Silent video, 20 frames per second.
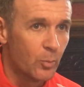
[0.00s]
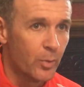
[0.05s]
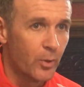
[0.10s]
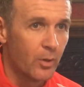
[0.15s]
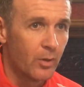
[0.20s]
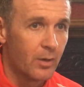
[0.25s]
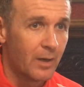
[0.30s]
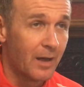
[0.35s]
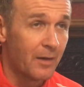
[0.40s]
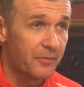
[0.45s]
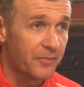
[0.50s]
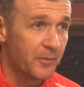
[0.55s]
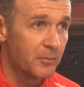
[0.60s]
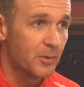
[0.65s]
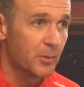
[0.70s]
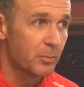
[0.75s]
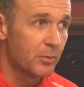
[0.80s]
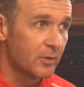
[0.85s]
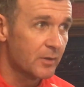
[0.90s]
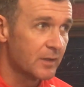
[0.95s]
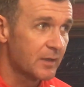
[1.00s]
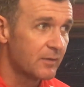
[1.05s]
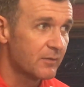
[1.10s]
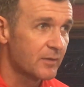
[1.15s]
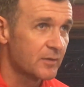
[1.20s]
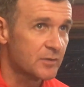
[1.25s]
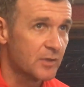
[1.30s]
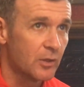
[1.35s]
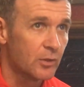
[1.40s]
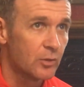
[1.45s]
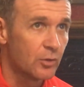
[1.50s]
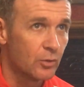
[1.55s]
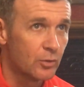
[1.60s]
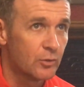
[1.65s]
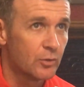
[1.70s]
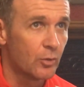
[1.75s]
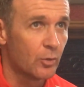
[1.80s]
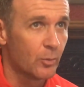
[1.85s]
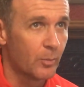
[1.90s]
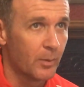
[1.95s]
But I firmly believe there's a
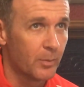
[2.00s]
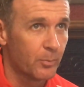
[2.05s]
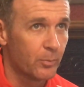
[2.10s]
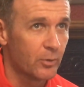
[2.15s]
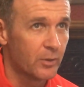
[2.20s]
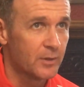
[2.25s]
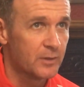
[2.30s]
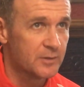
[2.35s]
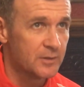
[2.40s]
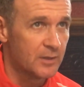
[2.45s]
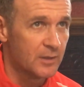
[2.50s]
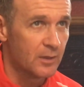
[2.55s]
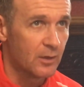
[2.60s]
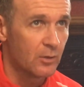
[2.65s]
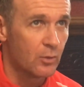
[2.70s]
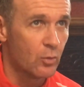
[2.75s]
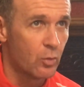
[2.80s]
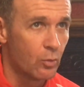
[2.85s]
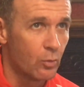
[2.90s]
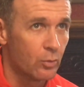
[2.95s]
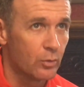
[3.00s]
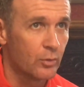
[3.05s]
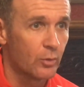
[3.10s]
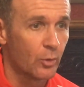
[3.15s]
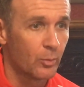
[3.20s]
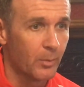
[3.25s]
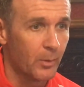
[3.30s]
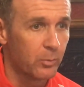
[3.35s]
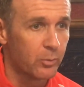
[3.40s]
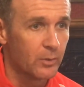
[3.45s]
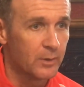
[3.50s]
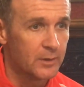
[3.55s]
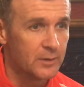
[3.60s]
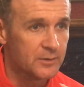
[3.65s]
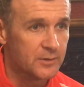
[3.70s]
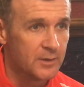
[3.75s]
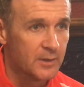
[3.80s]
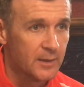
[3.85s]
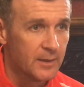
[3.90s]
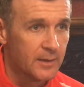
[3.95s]
good group of players here, a core group of
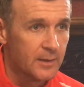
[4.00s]
players,